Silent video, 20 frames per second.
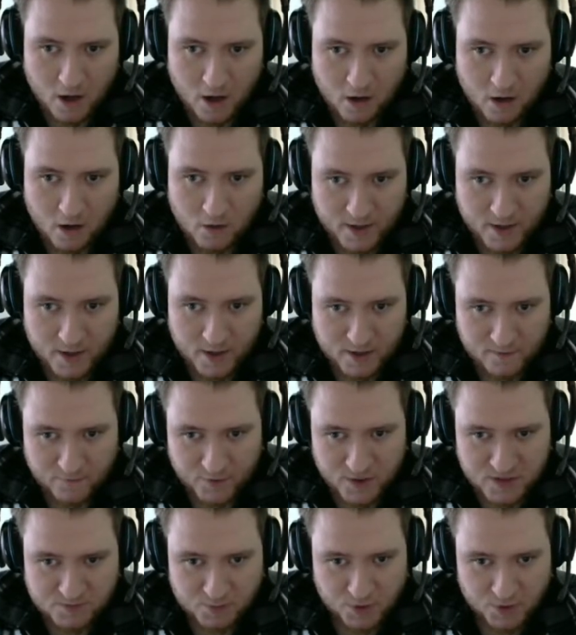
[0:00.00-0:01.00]
when you
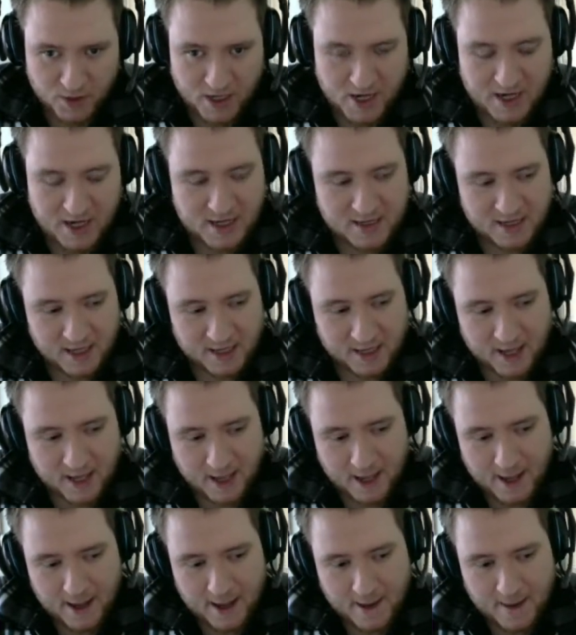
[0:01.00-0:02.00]
first spawn in, and then
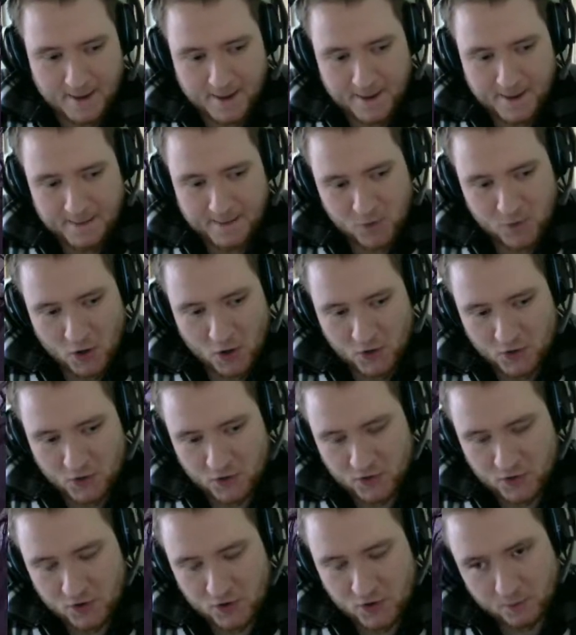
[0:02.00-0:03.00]
get another
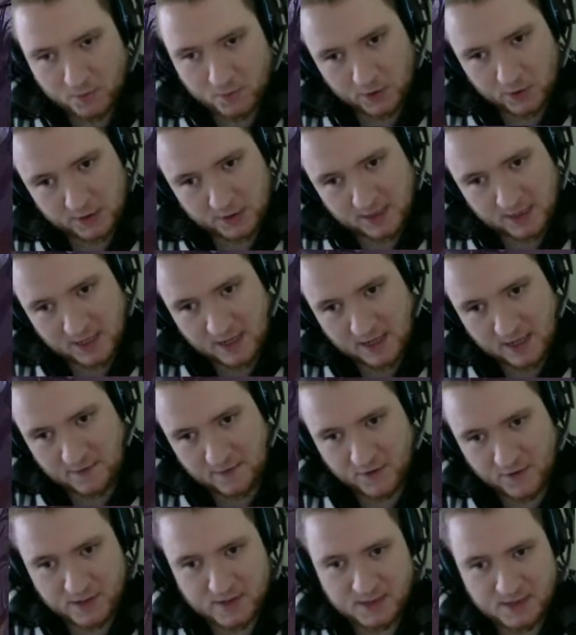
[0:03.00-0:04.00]
couple
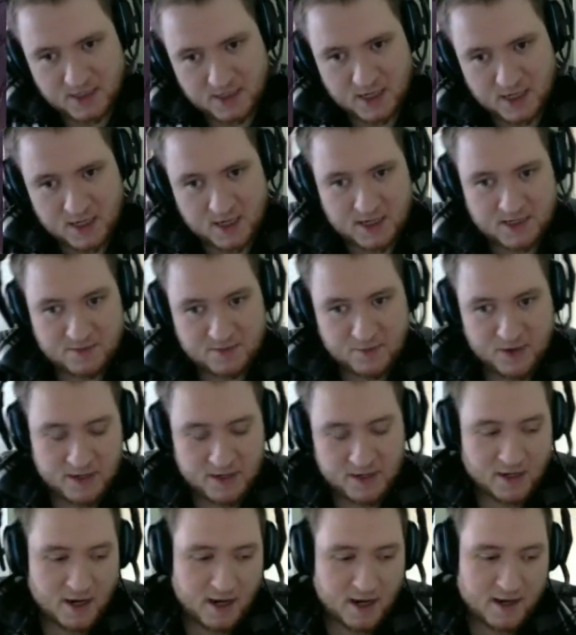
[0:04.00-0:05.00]
delivered depending
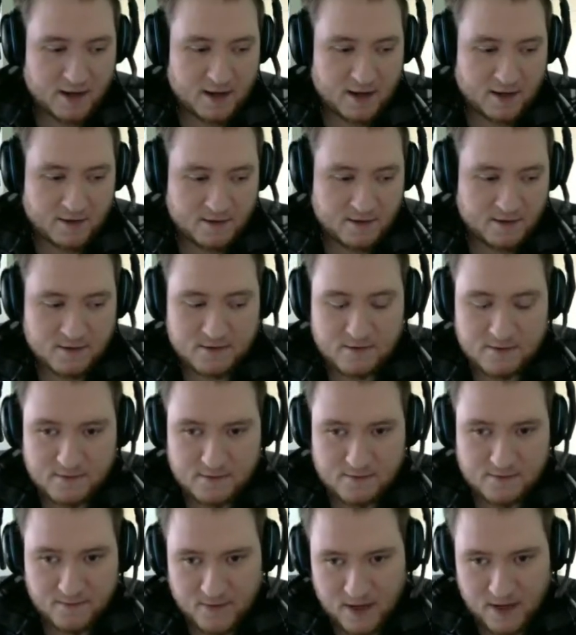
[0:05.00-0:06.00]
on
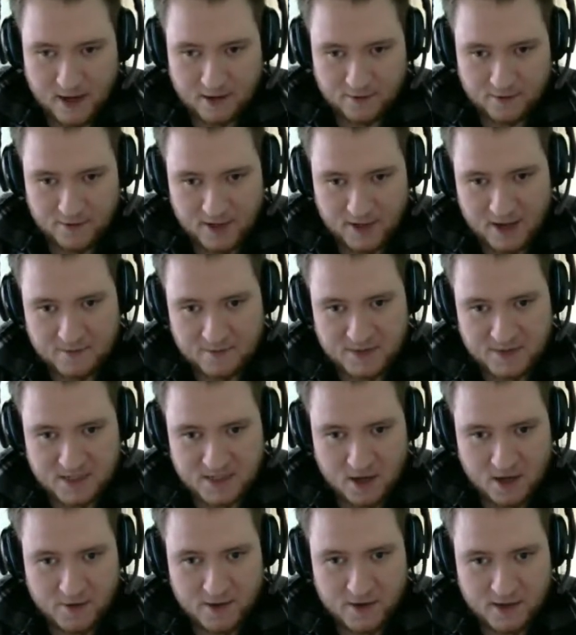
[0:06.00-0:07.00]
how the game is
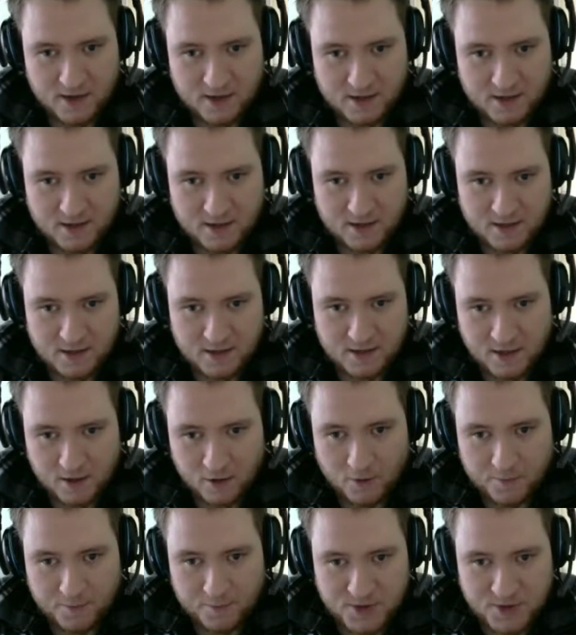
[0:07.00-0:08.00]
going, and
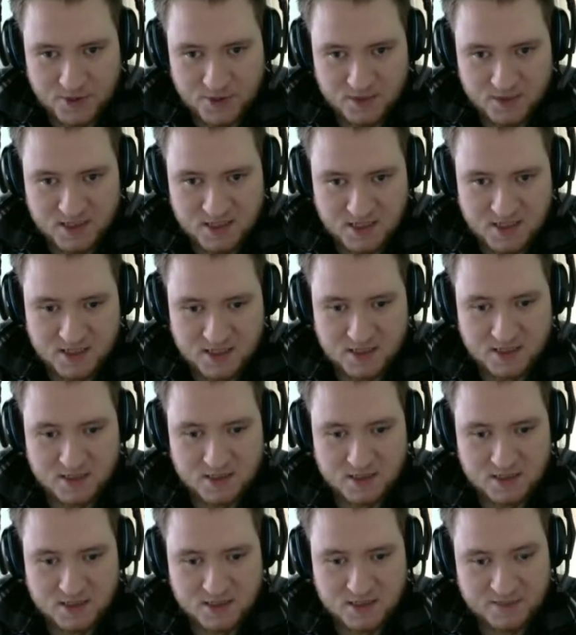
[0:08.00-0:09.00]
opportunities to
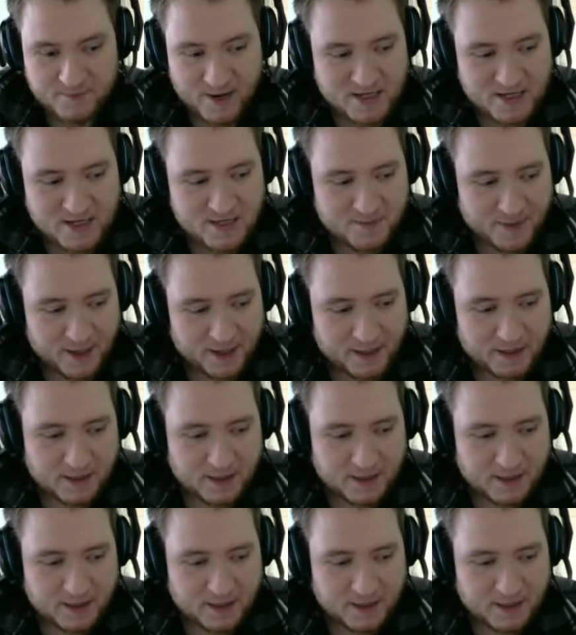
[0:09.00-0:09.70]
spend your mana.